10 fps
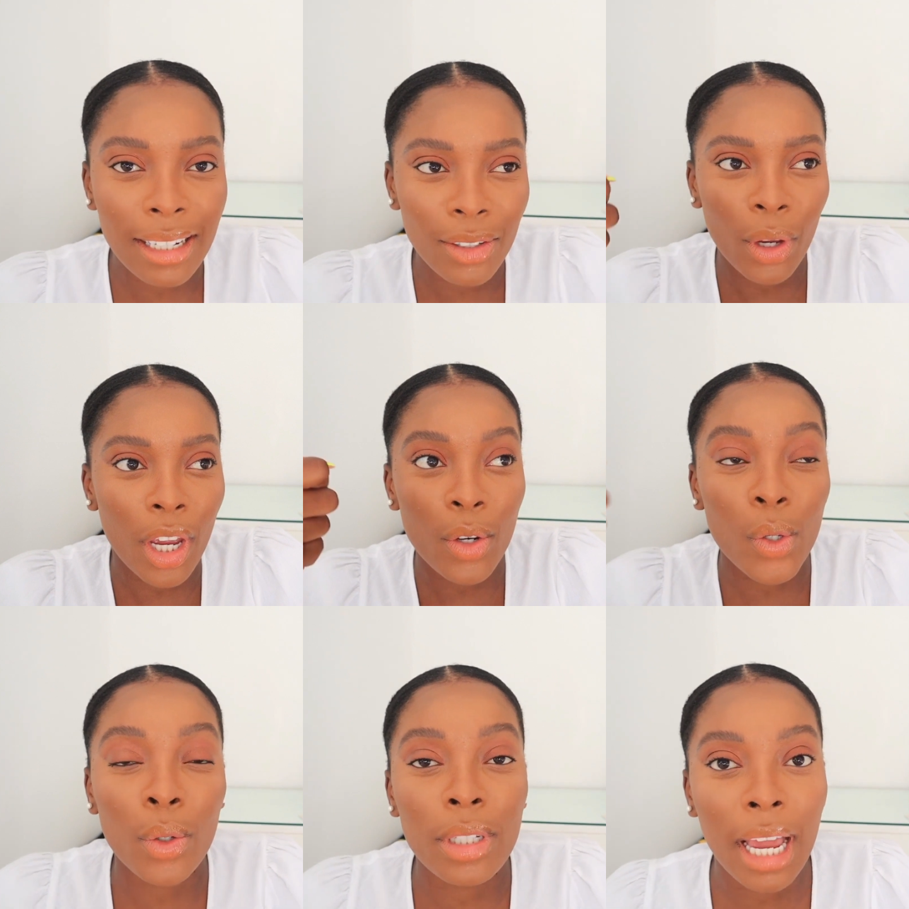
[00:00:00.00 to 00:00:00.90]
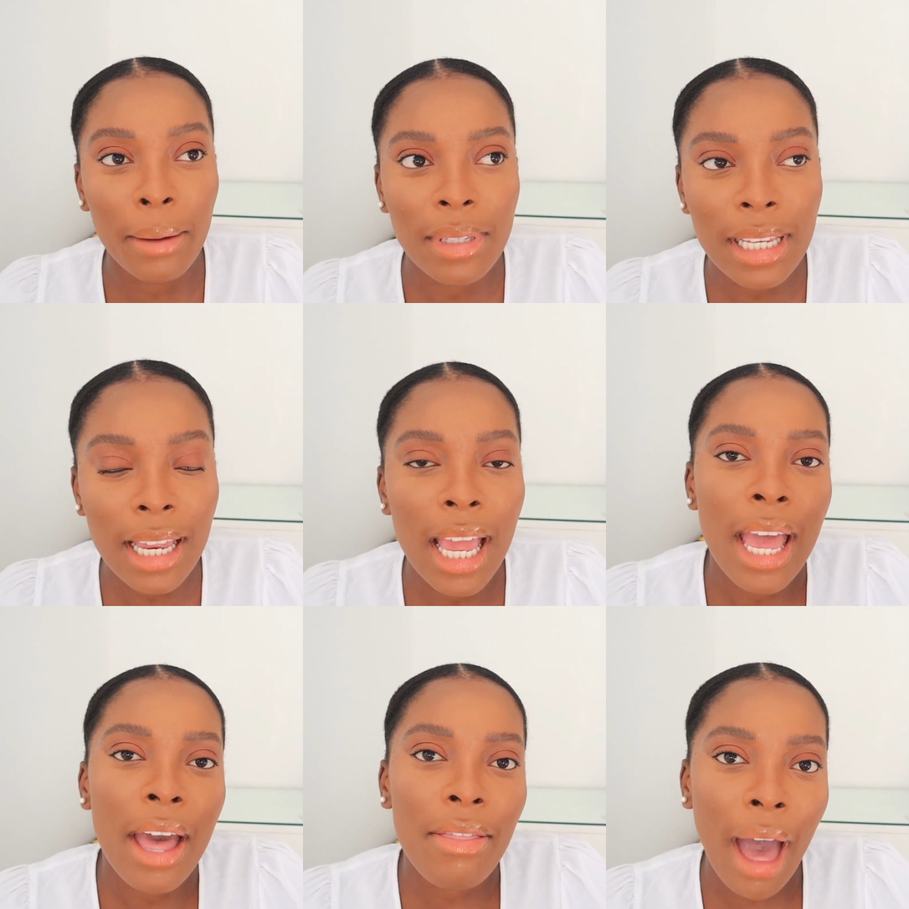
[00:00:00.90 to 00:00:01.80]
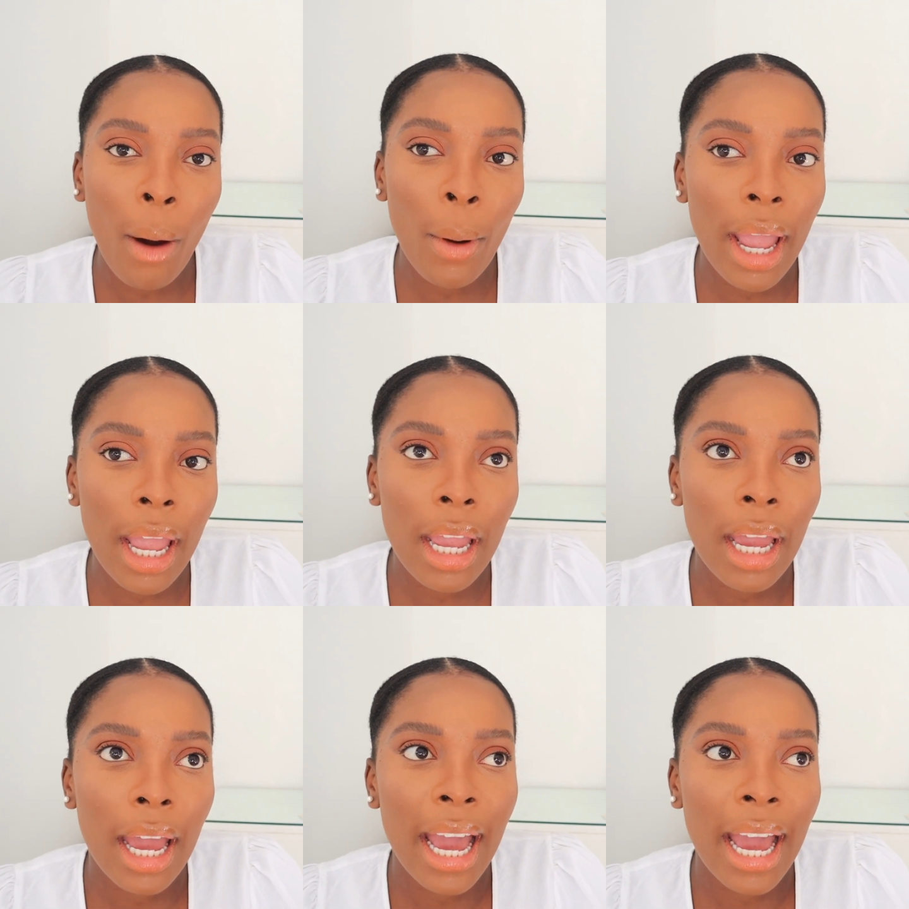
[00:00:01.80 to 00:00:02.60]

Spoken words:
you can use on Type-C. That way,